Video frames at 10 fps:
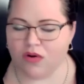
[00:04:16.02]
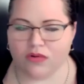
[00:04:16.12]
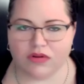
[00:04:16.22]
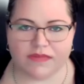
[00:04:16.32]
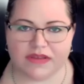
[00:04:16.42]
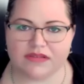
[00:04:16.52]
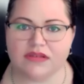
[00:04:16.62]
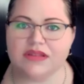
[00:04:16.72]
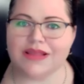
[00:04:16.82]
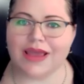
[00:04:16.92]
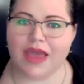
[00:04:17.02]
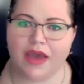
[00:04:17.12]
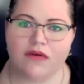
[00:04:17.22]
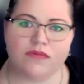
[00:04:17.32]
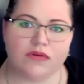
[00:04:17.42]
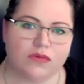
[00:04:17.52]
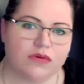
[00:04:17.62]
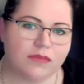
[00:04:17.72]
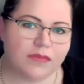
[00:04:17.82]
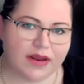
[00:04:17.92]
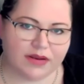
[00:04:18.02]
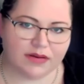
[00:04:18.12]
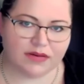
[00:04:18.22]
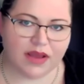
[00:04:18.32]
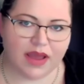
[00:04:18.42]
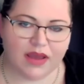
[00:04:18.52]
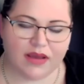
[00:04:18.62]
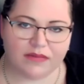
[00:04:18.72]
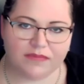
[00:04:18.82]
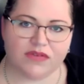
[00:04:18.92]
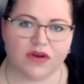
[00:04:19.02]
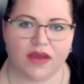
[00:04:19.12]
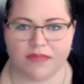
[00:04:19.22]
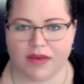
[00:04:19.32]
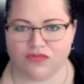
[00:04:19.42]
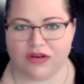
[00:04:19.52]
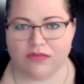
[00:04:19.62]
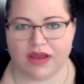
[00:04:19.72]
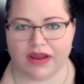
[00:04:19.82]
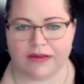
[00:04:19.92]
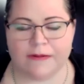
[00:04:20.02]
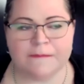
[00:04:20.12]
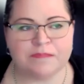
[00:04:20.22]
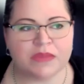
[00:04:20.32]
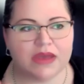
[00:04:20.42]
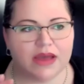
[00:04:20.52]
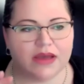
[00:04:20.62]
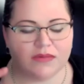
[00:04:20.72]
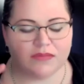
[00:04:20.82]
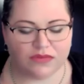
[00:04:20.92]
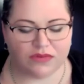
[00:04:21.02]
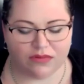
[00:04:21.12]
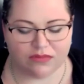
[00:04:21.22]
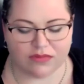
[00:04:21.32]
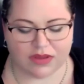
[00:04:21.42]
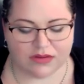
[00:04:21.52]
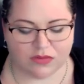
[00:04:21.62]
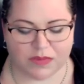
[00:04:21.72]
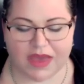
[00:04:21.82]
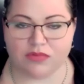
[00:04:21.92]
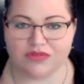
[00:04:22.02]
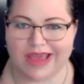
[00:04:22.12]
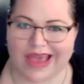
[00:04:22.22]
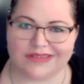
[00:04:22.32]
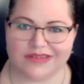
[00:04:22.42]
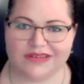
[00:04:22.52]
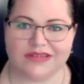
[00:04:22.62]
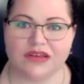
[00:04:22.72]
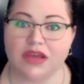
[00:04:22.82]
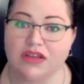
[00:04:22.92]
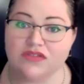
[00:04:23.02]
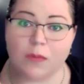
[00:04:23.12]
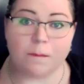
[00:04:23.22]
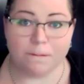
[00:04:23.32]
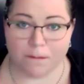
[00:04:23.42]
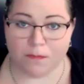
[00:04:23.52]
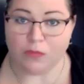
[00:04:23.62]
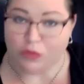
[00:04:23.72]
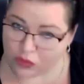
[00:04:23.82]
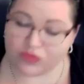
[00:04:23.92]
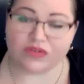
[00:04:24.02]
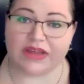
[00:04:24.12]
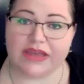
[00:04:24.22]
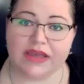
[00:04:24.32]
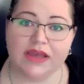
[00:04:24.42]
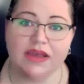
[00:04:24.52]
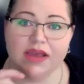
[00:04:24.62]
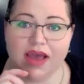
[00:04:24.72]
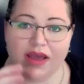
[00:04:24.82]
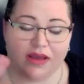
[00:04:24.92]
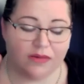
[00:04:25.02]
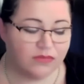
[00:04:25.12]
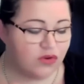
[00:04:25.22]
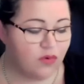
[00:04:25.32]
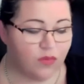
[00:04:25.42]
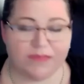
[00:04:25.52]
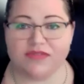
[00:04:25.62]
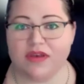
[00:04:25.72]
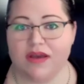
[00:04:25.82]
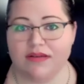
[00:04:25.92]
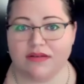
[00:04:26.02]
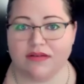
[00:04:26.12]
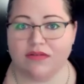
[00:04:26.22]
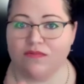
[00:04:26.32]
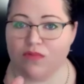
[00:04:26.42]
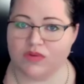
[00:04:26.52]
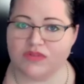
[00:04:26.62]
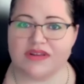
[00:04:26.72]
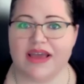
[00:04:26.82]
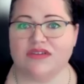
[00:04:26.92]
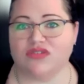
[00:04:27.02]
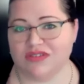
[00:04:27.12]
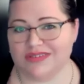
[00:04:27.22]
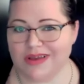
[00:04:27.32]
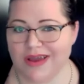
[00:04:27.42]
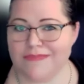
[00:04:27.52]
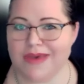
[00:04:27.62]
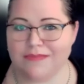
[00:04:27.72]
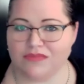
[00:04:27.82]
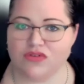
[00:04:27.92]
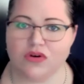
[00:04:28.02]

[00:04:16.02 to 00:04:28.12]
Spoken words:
all of these, they have an automated sitemap generator. So you'll be able to access it. It's usually your website /sitemap.xml.